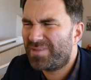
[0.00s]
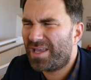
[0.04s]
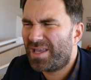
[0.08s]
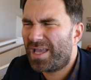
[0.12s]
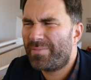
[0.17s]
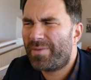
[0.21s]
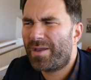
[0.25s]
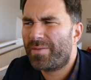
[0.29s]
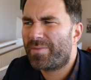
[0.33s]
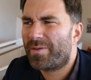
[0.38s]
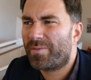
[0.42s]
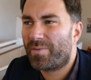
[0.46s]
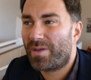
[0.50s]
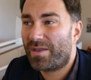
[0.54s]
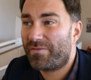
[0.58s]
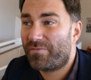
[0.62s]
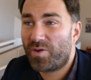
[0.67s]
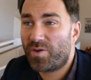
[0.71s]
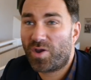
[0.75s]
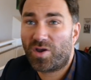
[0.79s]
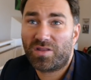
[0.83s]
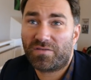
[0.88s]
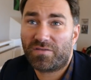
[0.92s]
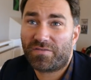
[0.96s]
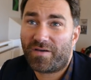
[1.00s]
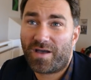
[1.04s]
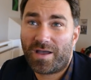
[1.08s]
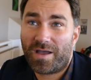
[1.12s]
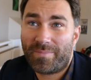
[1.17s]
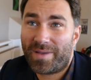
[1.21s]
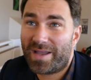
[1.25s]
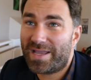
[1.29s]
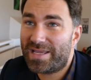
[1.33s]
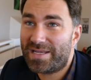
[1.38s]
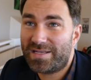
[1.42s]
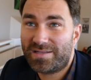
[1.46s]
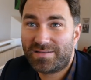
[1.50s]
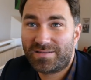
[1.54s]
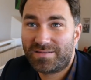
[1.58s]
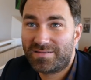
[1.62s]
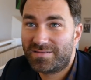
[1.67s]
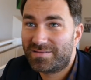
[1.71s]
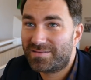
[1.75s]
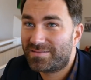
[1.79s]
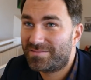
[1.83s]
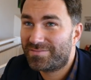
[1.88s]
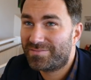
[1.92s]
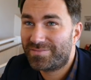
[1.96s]
Yeah, maybe. But if we got the fight made,
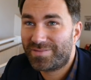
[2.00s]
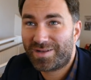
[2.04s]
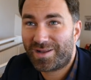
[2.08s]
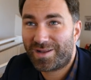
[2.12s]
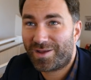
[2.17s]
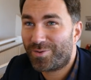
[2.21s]
you